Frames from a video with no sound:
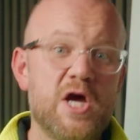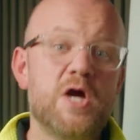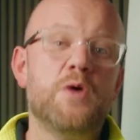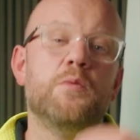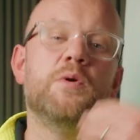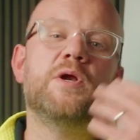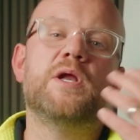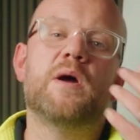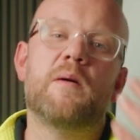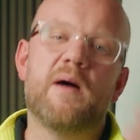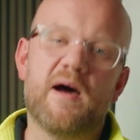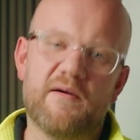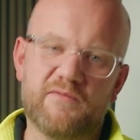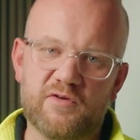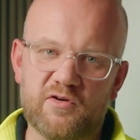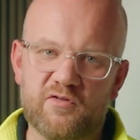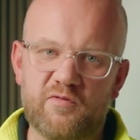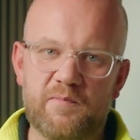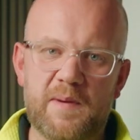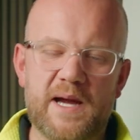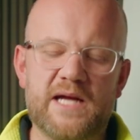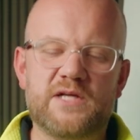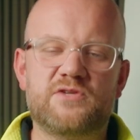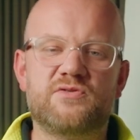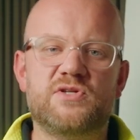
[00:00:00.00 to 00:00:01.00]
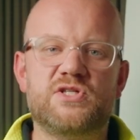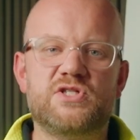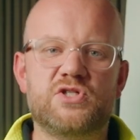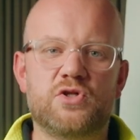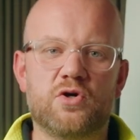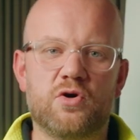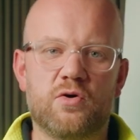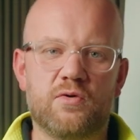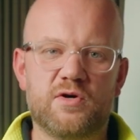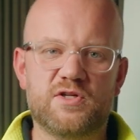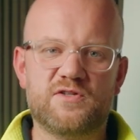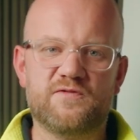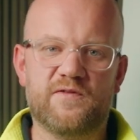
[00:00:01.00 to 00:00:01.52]
We don't have enough battery
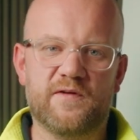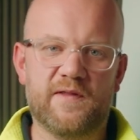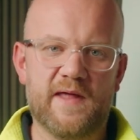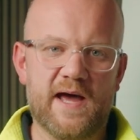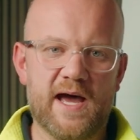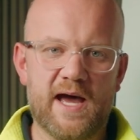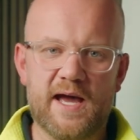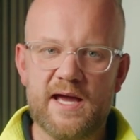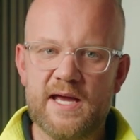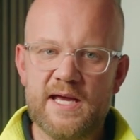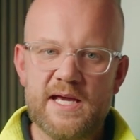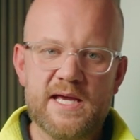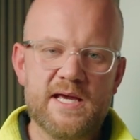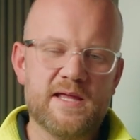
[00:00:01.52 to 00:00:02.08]
storage for that.